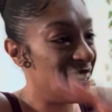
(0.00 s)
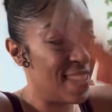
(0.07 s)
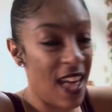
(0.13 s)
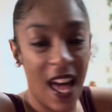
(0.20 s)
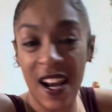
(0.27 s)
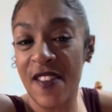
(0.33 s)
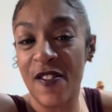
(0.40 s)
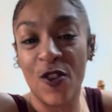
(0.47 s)
I
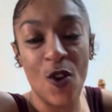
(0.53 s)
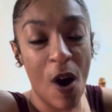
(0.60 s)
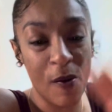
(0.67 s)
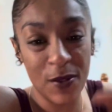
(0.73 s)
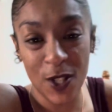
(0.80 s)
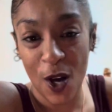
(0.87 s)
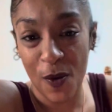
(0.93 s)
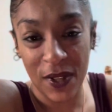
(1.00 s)
didn't even know I was
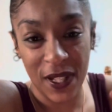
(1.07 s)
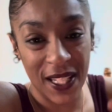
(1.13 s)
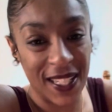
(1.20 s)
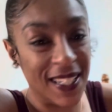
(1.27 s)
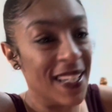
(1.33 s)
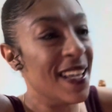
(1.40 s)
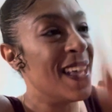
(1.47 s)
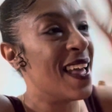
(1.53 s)
going there.
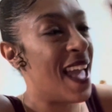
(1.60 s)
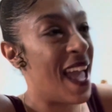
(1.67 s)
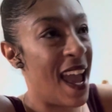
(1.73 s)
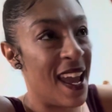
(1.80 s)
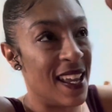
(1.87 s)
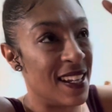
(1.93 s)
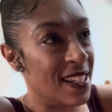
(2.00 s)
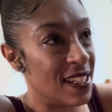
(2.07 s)

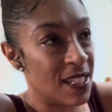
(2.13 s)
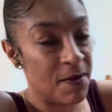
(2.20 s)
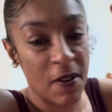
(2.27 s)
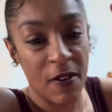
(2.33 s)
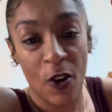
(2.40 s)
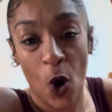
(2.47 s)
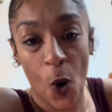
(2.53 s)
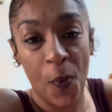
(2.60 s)
And
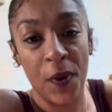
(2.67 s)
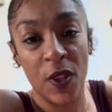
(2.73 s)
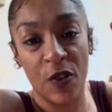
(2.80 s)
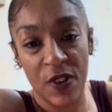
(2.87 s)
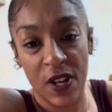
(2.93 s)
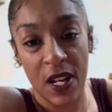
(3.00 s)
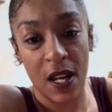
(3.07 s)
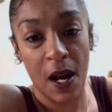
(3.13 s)
Spirit opened the
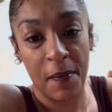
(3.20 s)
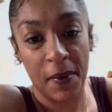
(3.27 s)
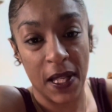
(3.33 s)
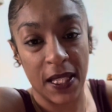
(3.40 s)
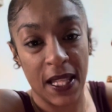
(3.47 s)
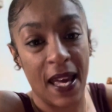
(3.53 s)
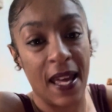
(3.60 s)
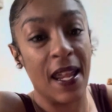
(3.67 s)
reading up
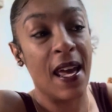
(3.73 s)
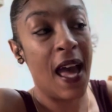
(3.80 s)
like that.